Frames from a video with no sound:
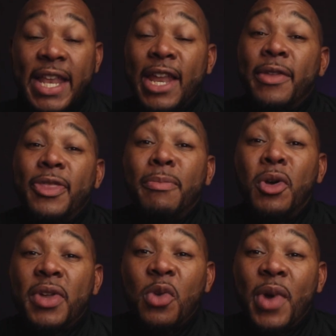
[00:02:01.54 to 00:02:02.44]
Now, the
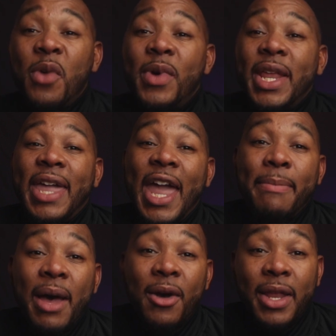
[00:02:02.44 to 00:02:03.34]
Milky Way, when it
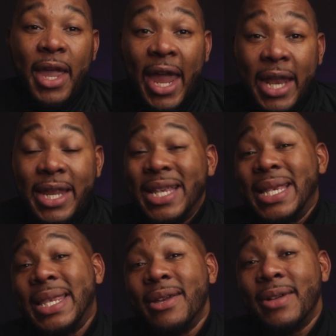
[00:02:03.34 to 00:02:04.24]
came out, and it
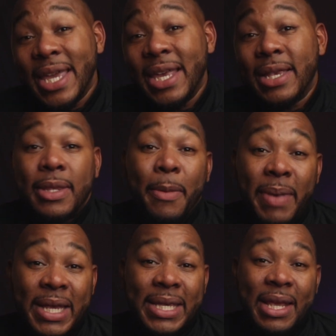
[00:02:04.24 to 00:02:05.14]
still is the
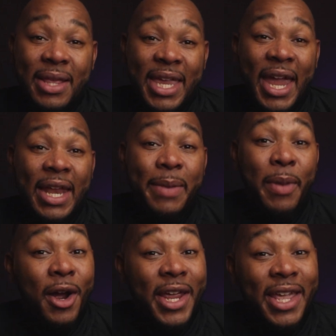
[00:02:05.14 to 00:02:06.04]
best-selling candy
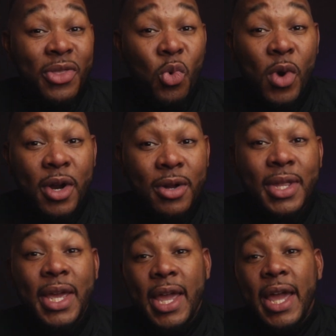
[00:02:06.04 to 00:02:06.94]
bar in the world.
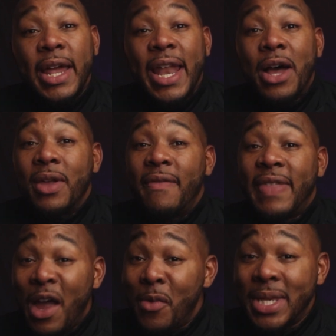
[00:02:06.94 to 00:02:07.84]
Now, if
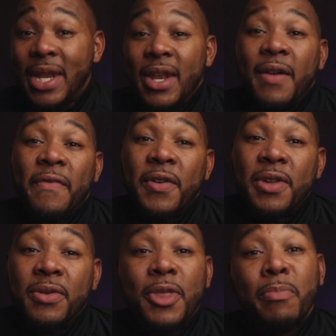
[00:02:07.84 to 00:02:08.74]
that wasn't enough for
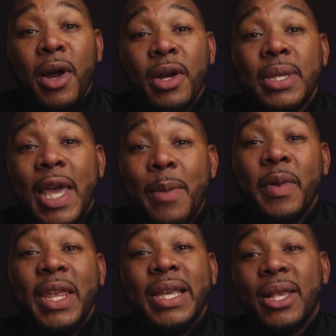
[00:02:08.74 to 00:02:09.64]
you, the Mars
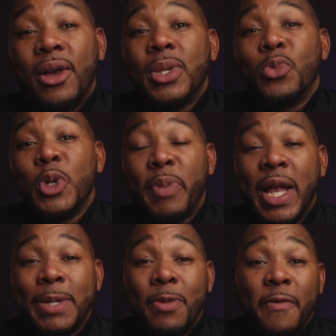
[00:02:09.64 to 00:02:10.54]
Company is also
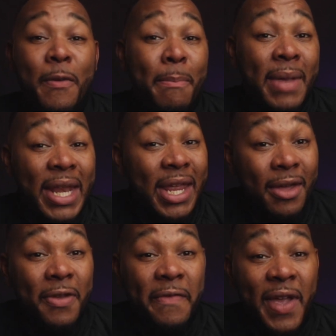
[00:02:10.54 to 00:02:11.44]
responsible for many
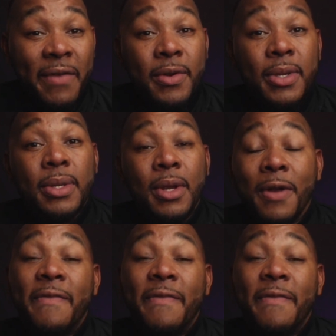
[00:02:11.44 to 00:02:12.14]
other favorites,